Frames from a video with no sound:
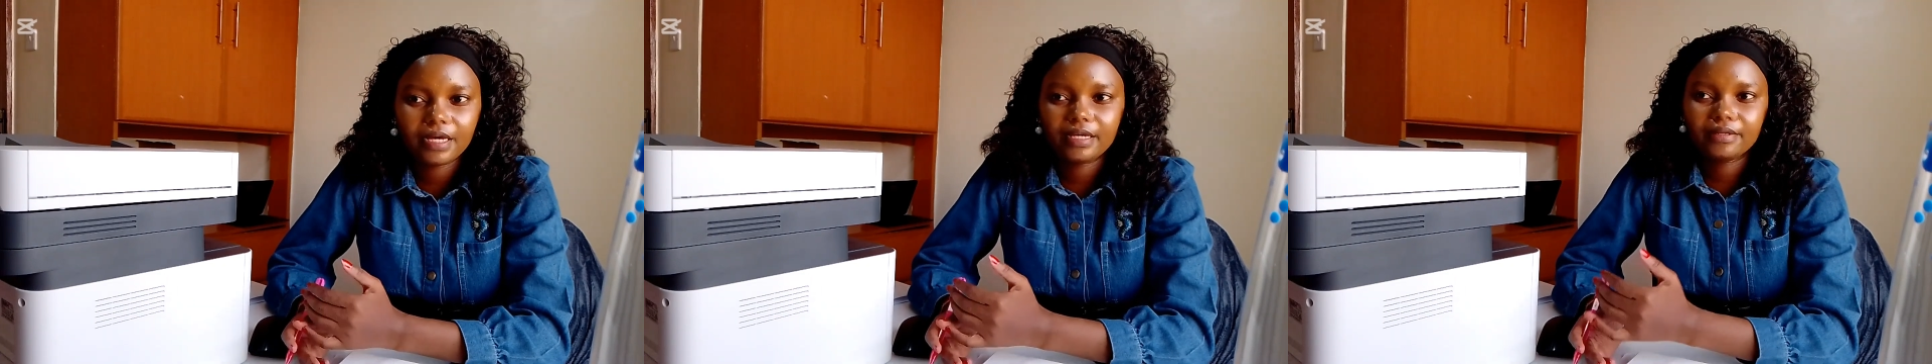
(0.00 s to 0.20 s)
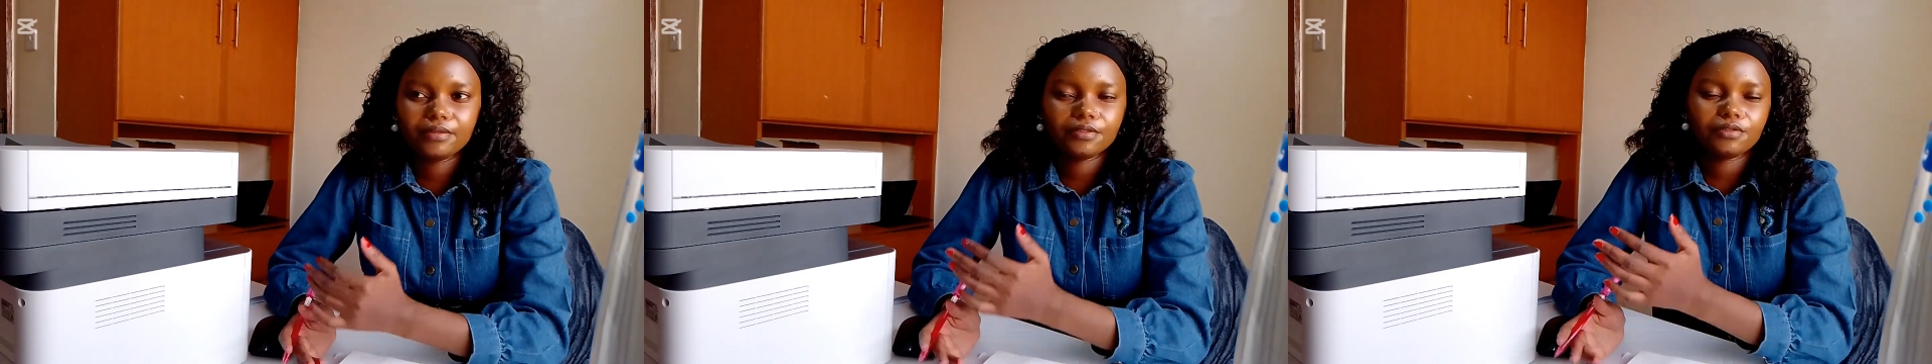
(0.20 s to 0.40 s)

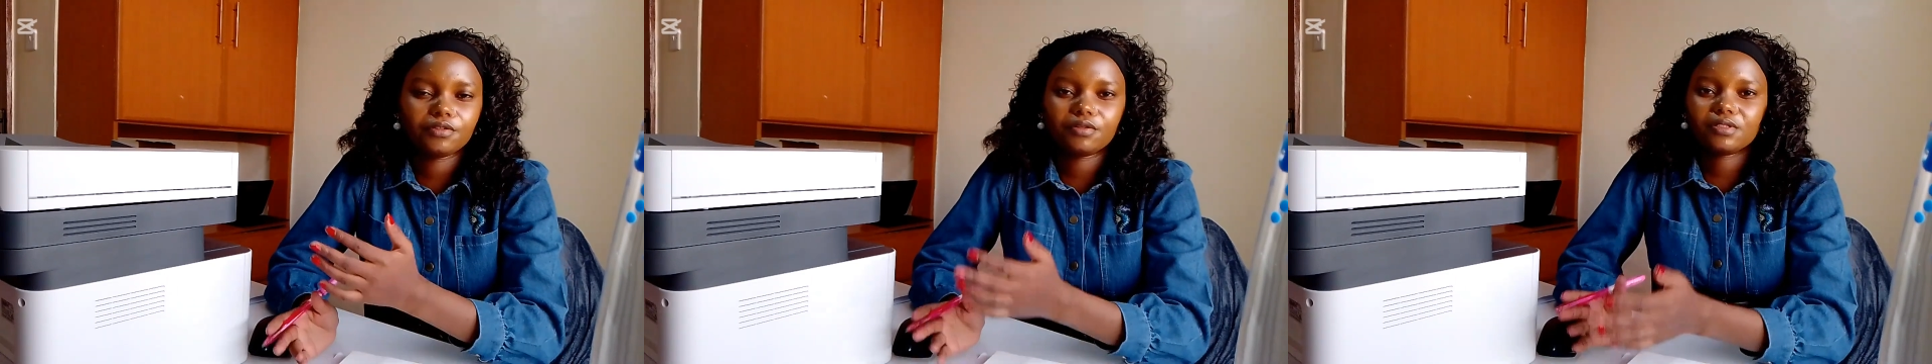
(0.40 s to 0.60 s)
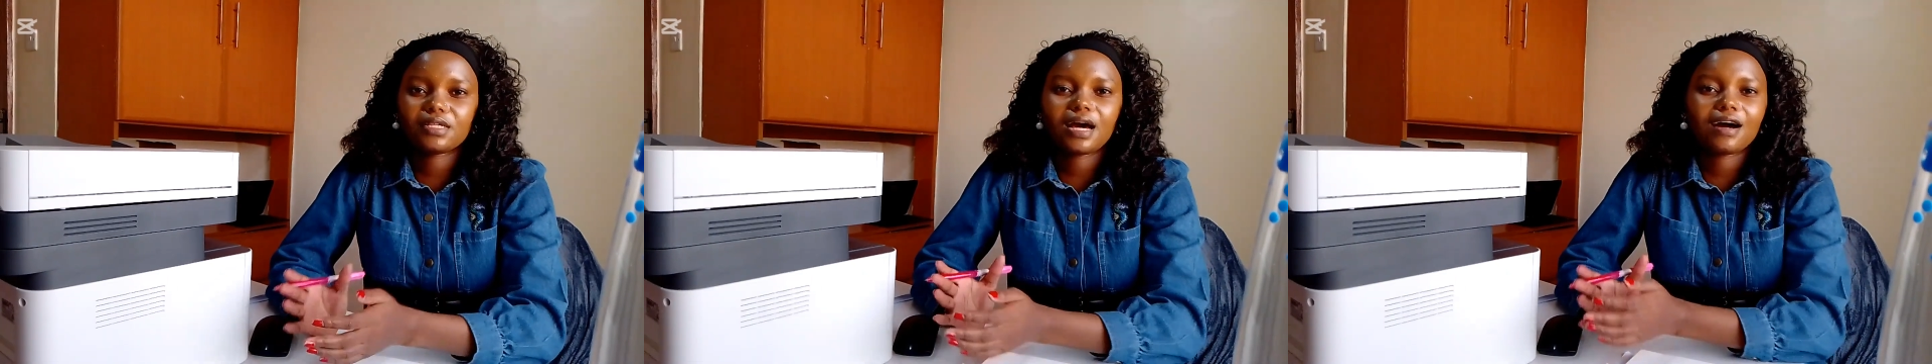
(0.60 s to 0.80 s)
and you
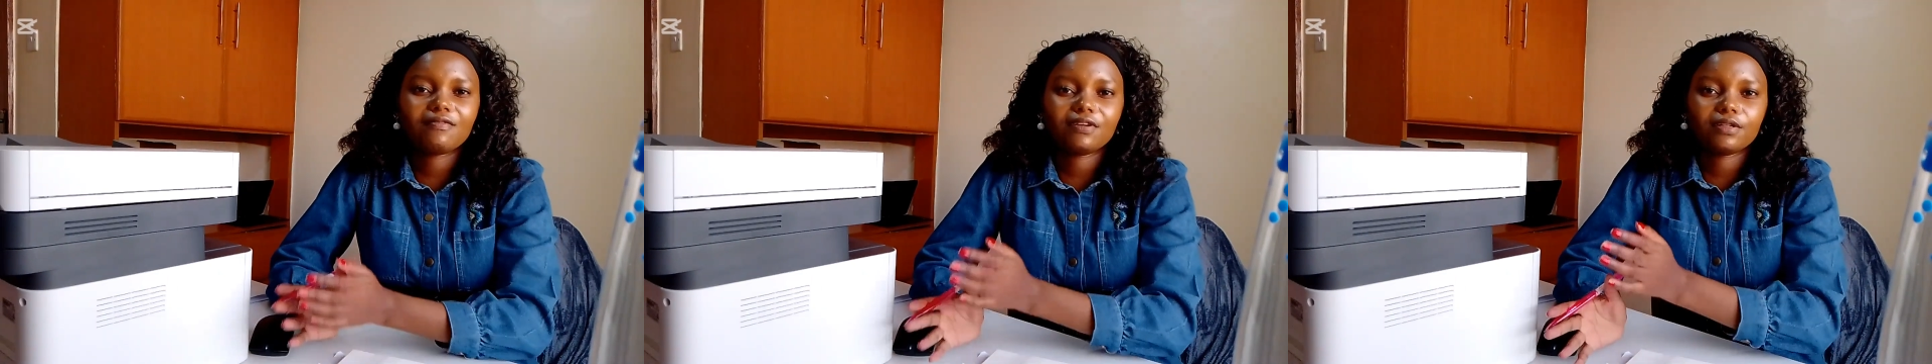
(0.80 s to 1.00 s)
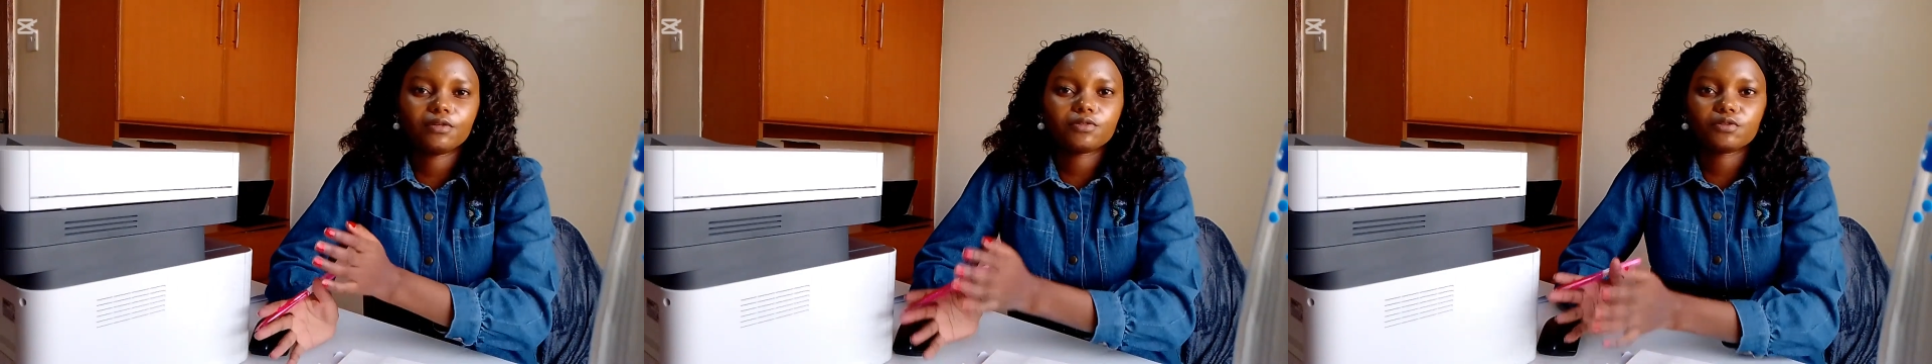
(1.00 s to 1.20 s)
don't
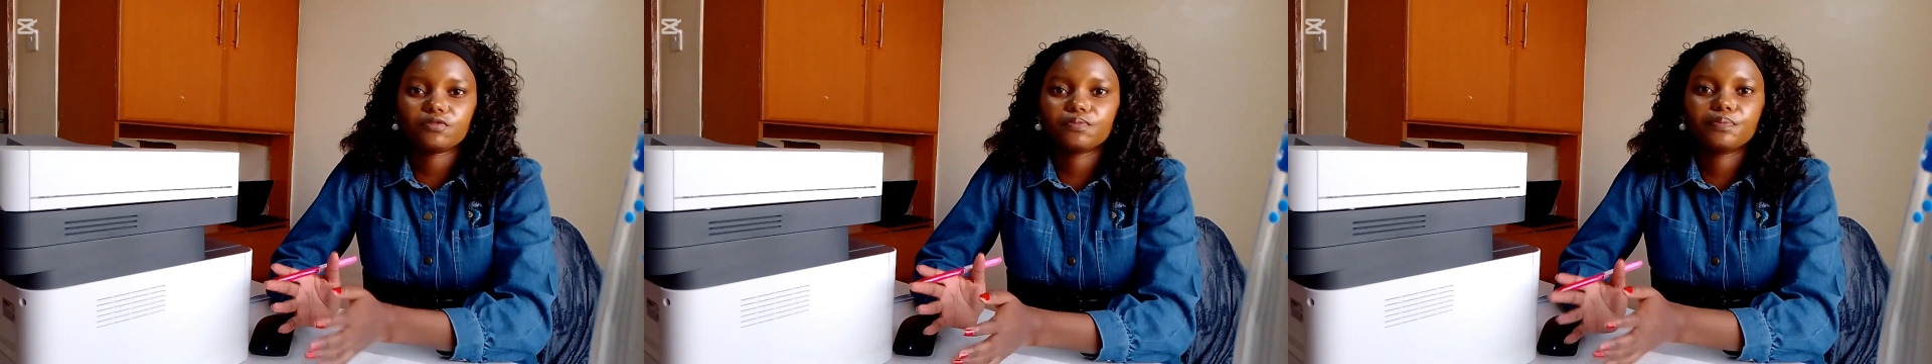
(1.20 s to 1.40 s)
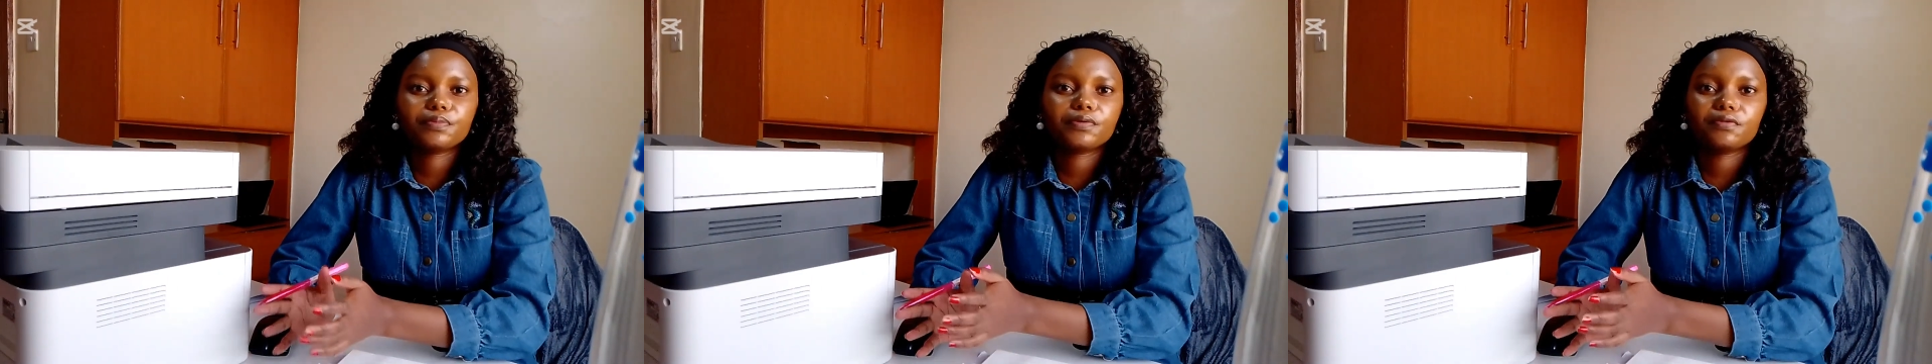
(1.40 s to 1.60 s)
have a lot of
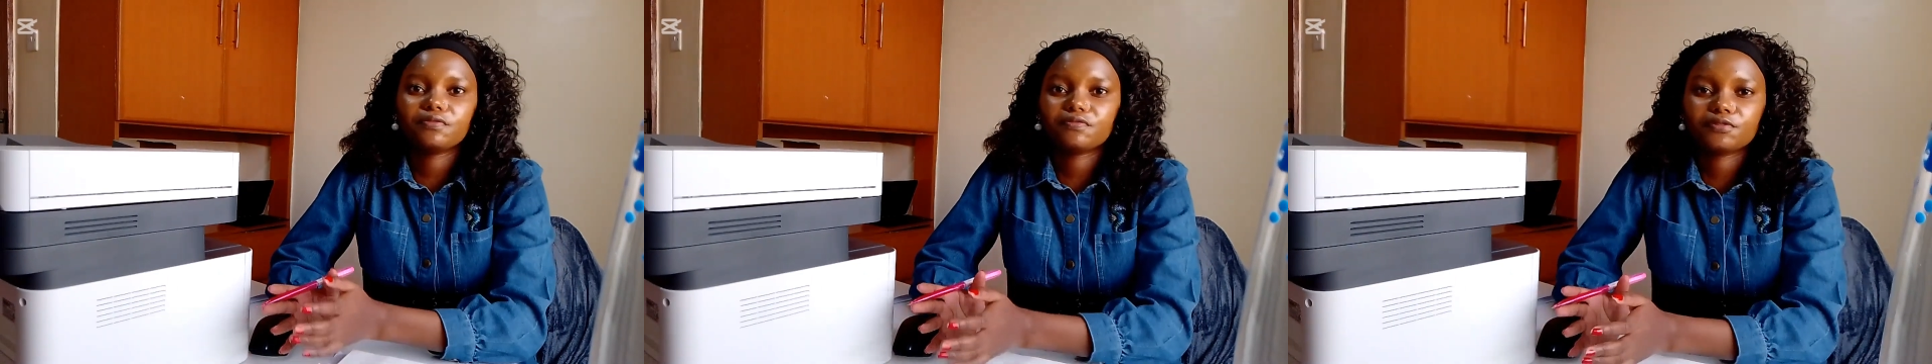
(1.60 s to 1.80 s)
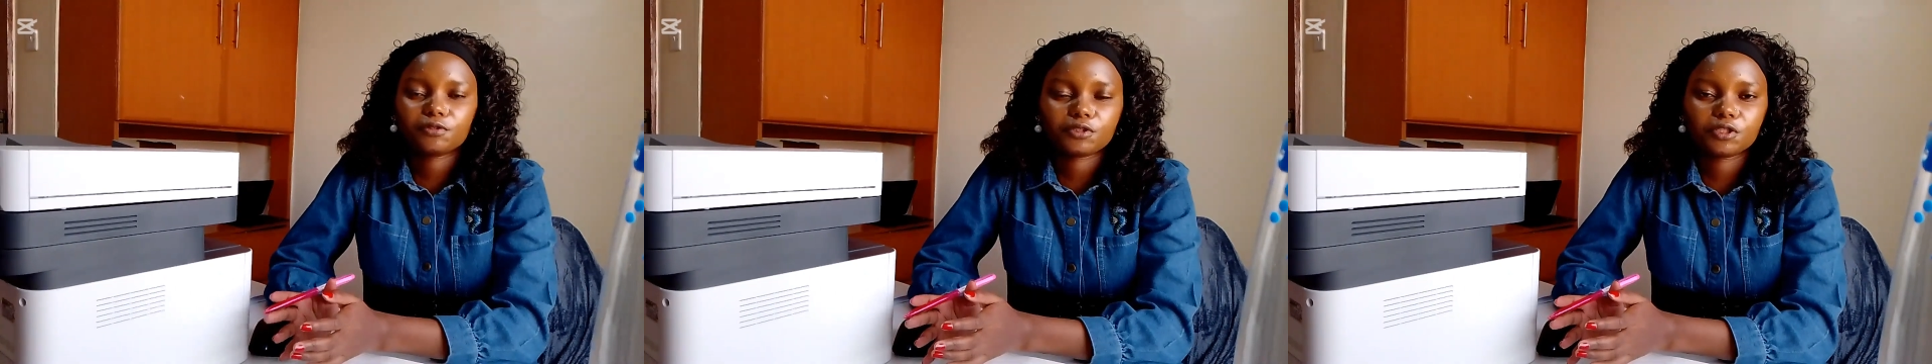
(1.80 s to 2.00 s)

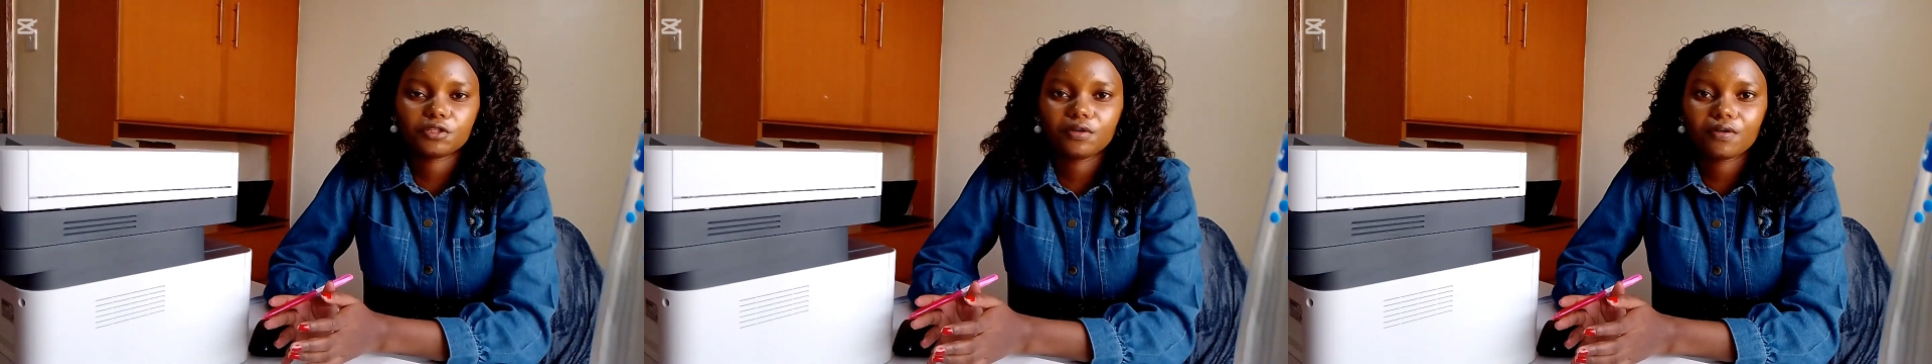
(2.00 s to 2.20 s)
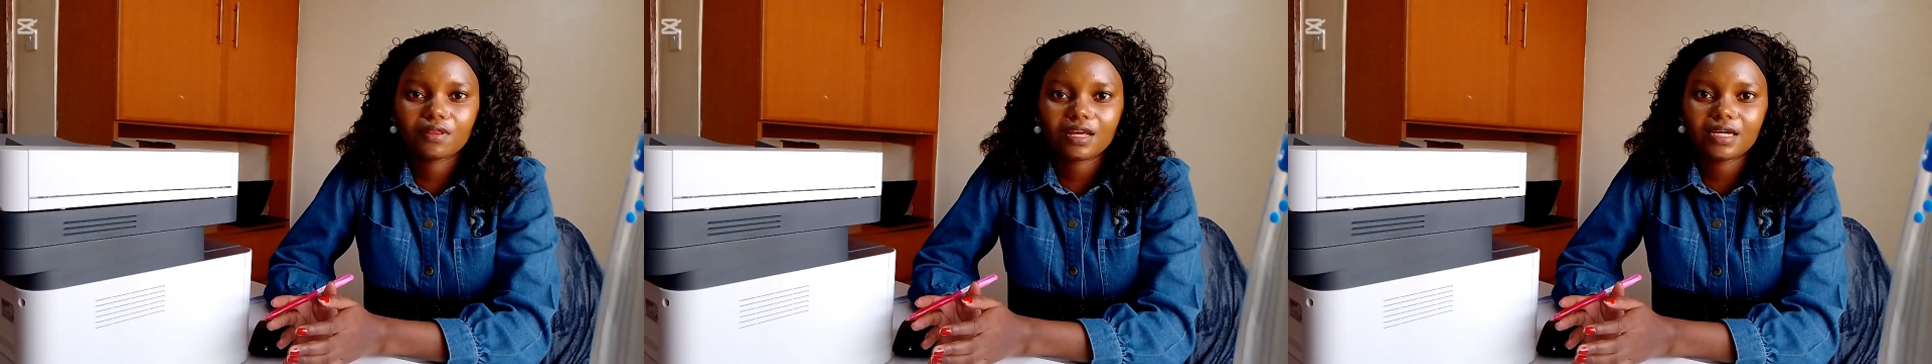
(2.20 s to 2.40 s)
proof to
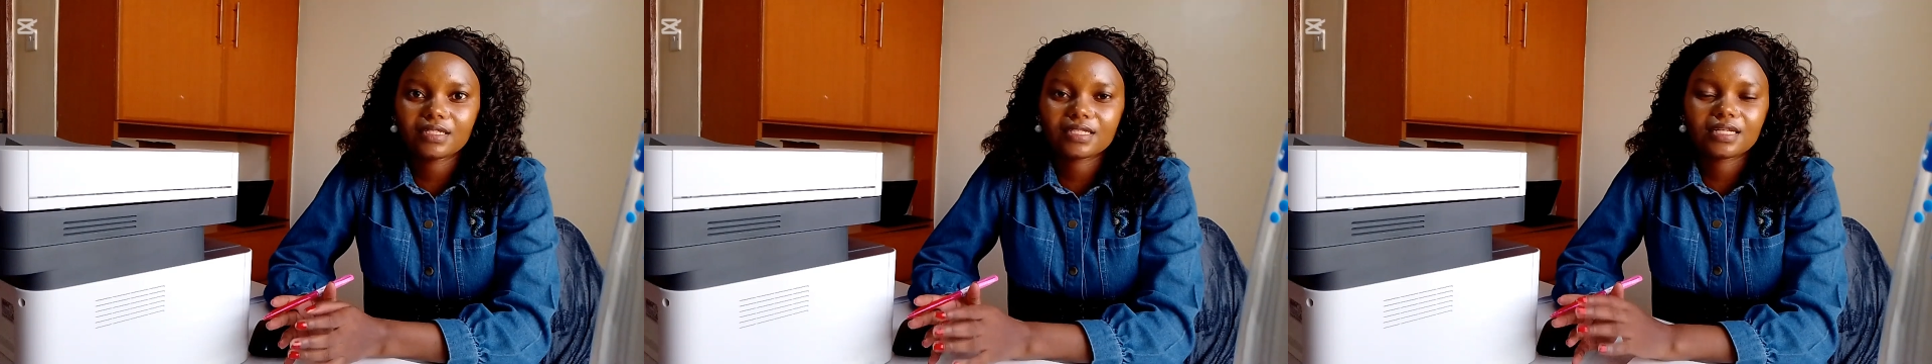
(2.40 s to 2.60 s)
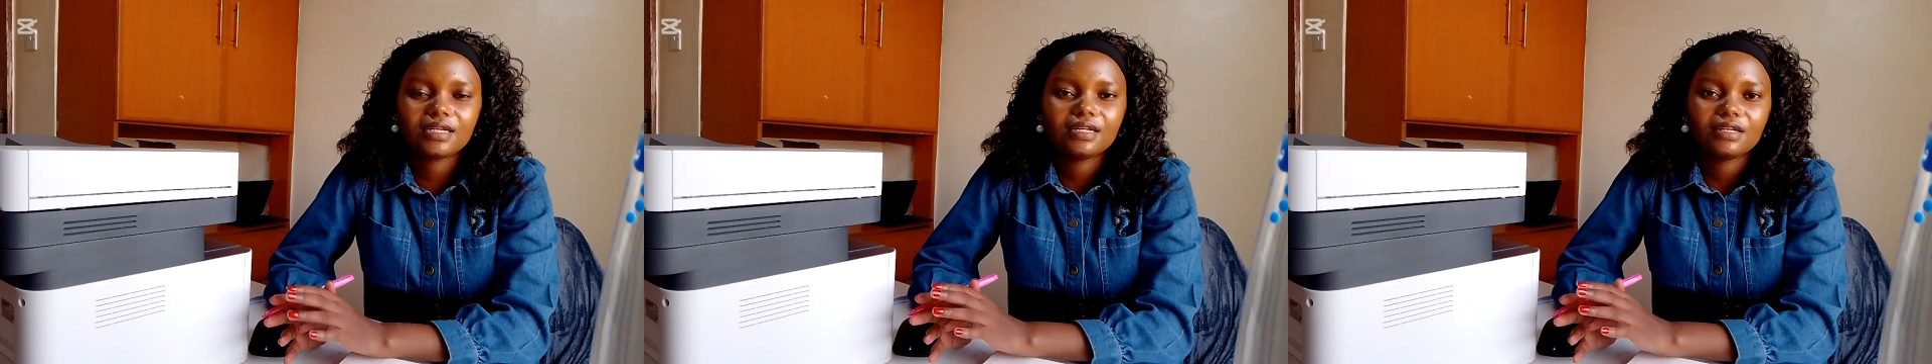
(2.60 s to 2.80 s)
show
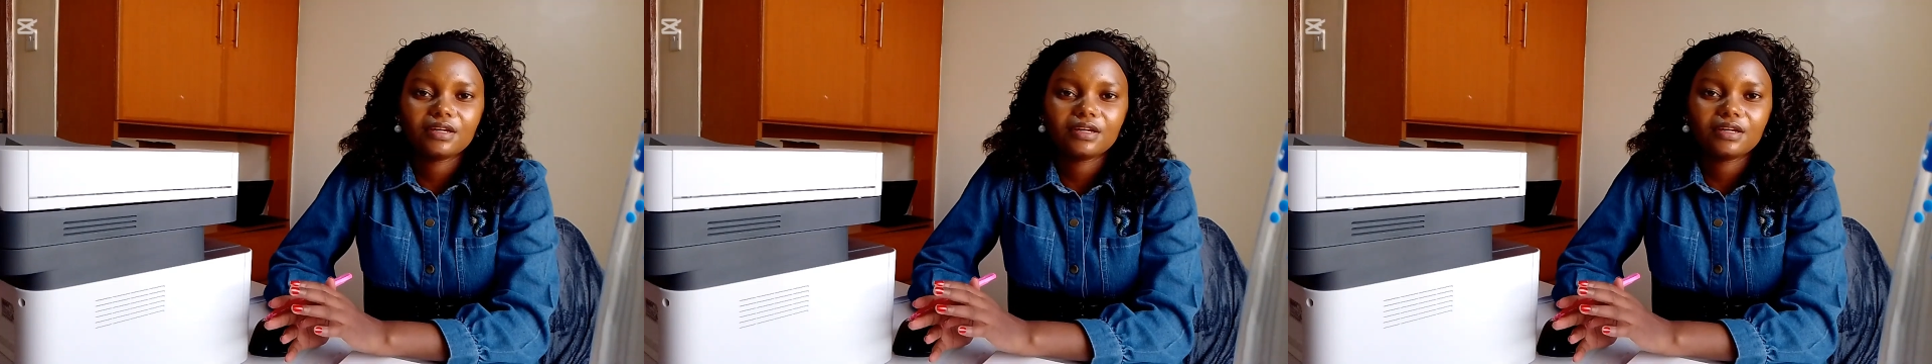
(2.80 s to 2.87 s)
that